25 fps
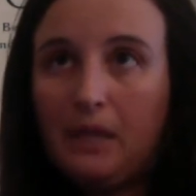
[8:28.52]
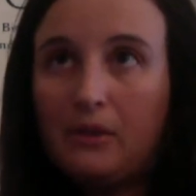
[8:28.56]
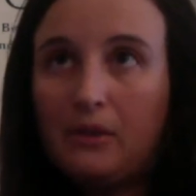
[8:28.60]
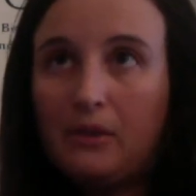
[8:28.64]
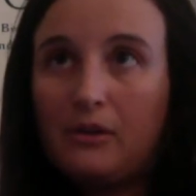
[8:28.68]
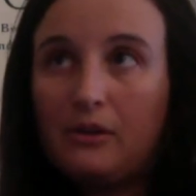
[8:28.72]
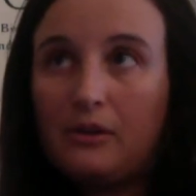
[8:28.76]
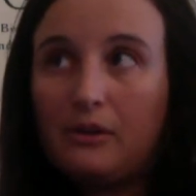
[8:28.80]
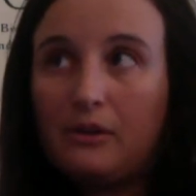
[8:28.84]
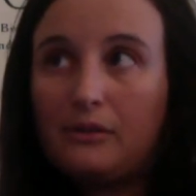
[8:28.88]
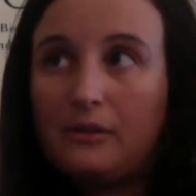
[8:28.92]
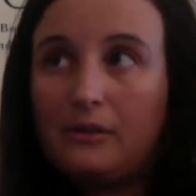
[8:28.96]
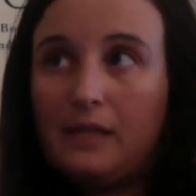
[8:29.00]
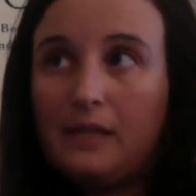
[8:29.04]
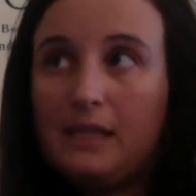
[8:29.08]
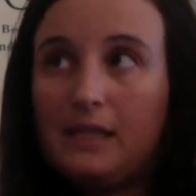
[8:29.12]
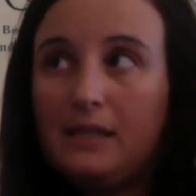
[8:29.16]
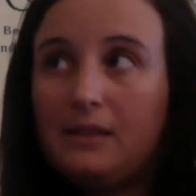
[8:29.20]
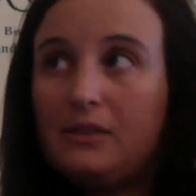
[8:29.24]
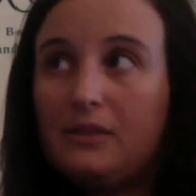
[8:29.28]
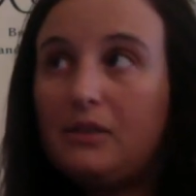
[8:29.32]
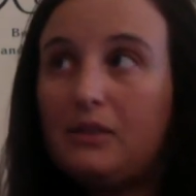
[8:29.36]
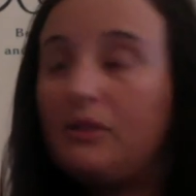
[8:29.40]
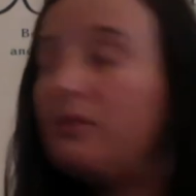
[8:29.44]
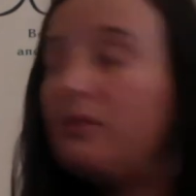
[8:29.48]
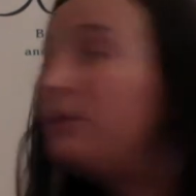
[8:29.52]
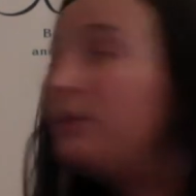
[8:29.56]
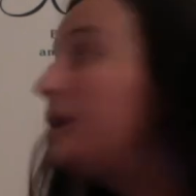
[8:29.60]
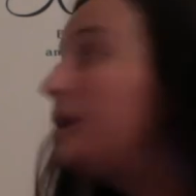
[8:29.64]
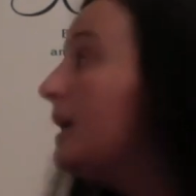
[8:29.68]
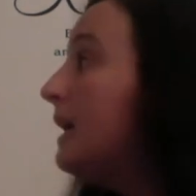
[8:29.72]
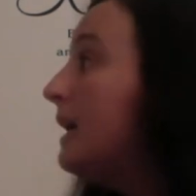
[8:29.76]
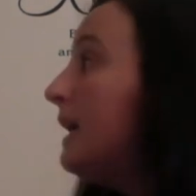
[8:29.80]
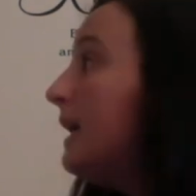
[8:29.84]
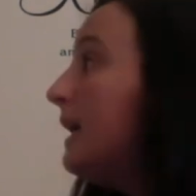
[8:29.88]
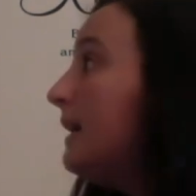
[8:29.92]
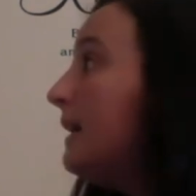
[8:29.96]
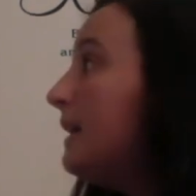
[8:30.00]
All right, so
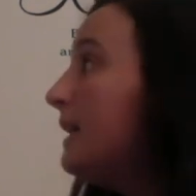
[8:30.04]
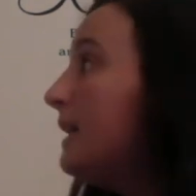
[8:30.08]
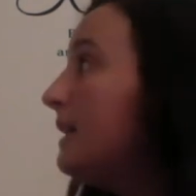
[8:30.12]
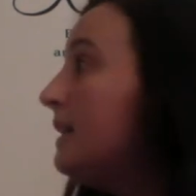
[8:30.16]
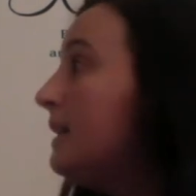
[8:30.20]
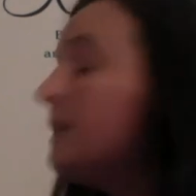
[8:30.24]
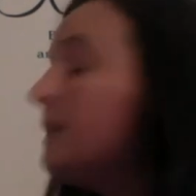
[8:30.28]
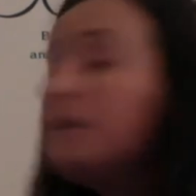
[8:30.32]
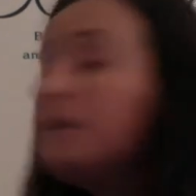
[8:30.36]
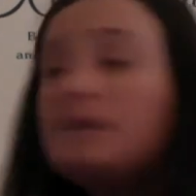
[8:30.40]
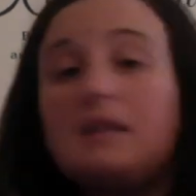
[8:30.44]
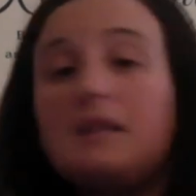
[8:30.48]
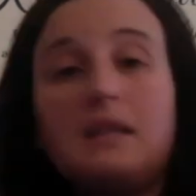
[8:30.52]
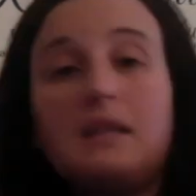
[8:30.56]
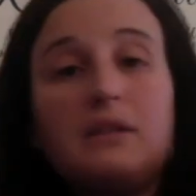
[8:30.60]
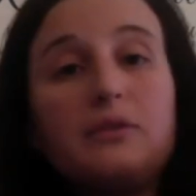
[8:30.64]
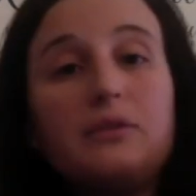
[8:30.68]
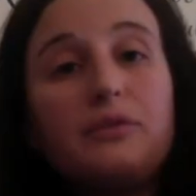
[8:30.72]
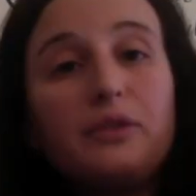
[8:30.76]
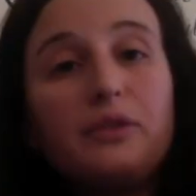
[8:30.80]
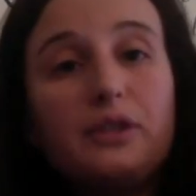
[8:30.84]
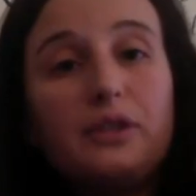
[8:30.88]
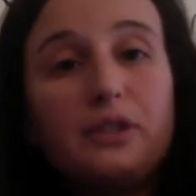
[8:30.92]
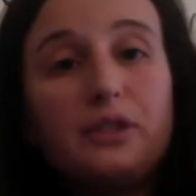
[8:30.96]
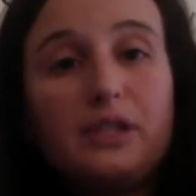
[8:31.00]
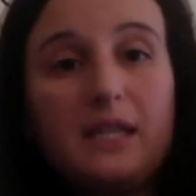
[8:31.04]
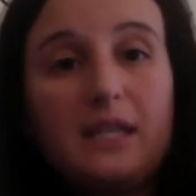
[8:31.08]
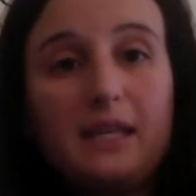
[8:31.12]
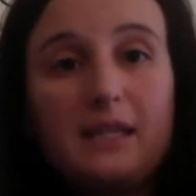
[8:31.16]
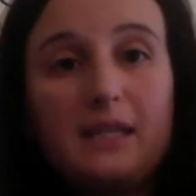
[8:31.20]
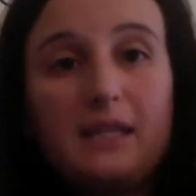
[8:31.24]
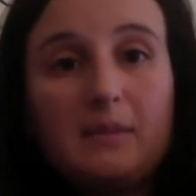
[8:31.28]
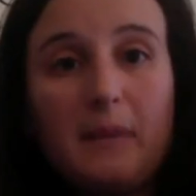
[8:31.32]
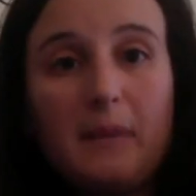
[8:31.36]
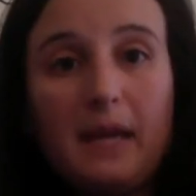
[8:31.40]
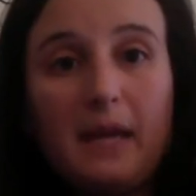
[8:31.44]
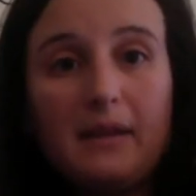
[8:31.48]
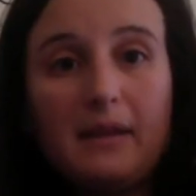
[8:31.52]
I think that's it for
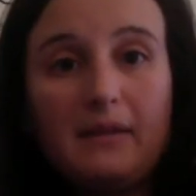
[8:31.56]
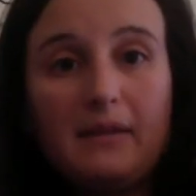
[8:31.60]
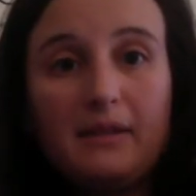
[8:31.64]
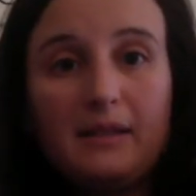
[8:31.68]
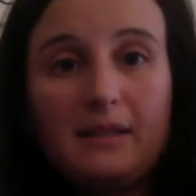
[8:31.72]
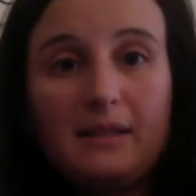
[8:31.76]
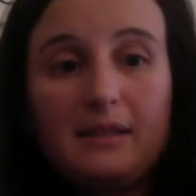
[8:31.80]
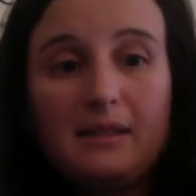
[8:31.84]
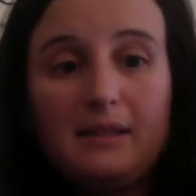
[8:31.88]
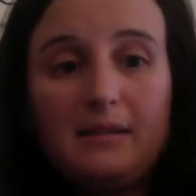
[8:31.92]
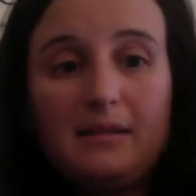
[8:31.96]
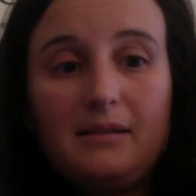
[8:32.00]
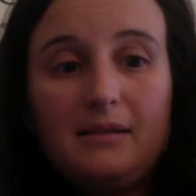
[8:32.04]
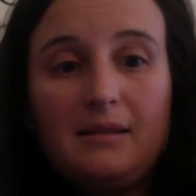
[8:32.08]
today's math lesson.